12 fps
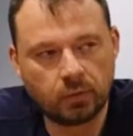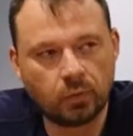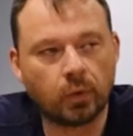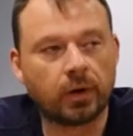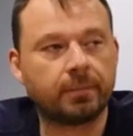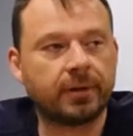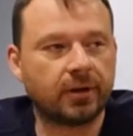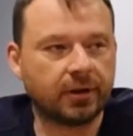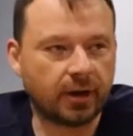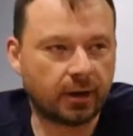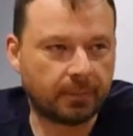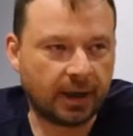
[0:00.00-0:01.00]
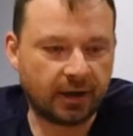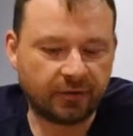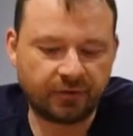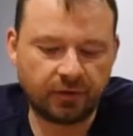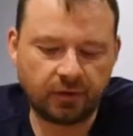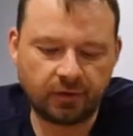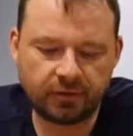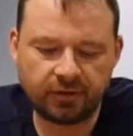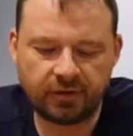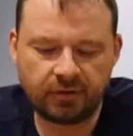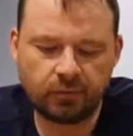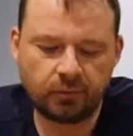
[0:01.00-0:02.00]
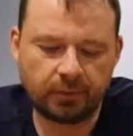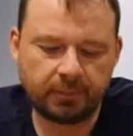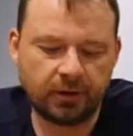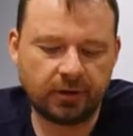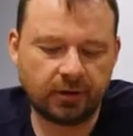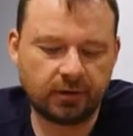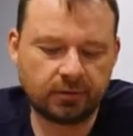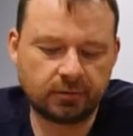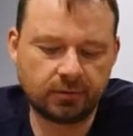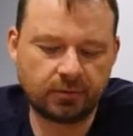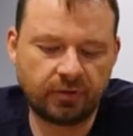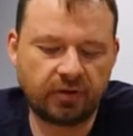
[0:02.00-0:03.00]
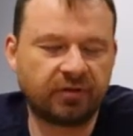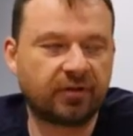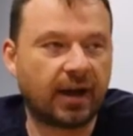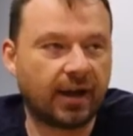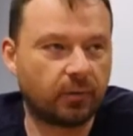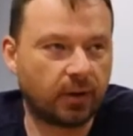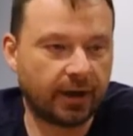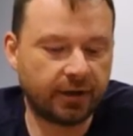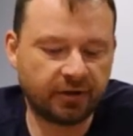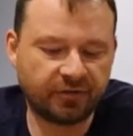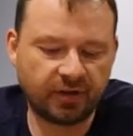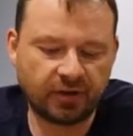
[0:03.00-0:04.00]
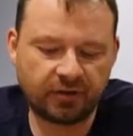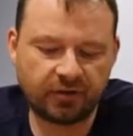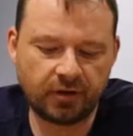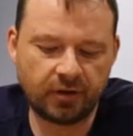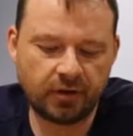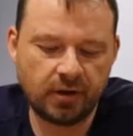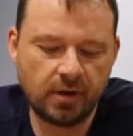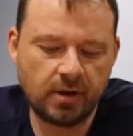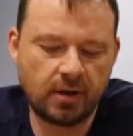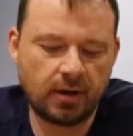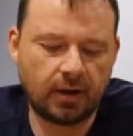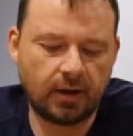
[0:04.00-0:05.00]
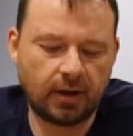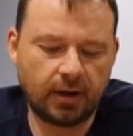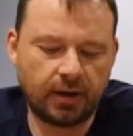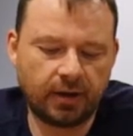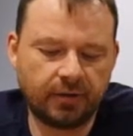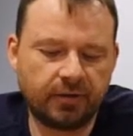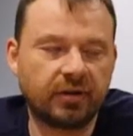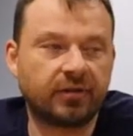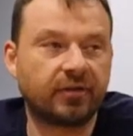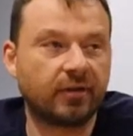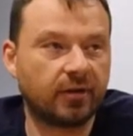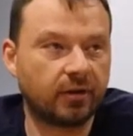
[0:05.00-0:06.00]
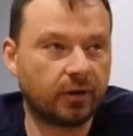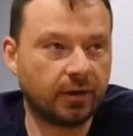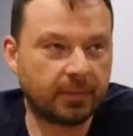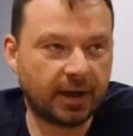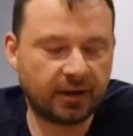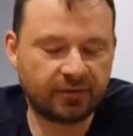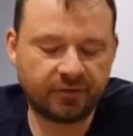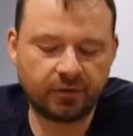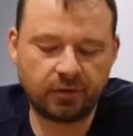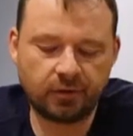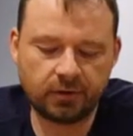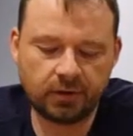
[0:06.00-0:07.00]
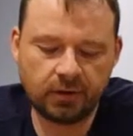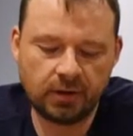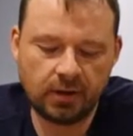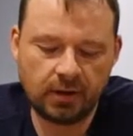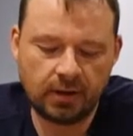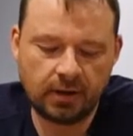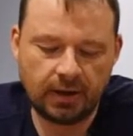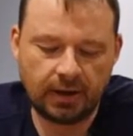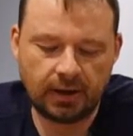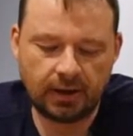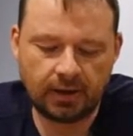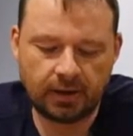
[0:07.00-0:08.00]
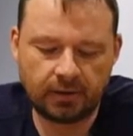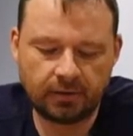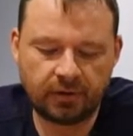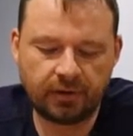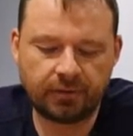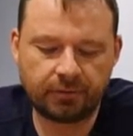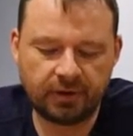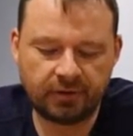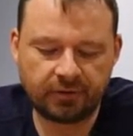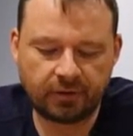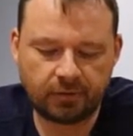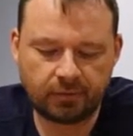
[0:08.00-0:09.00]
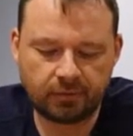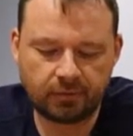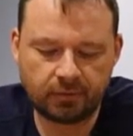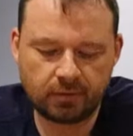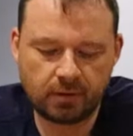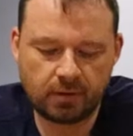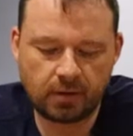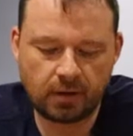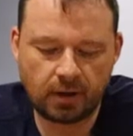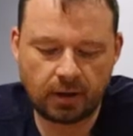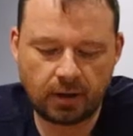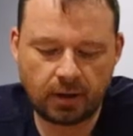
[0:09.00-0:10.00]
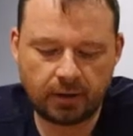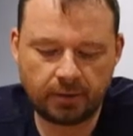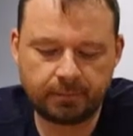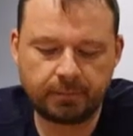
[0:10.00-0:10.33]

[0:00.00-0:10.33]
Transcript: we're building our manifolds. We're building the sidewinder fixture, uh, the solenoid manifold, and the three-zone uh,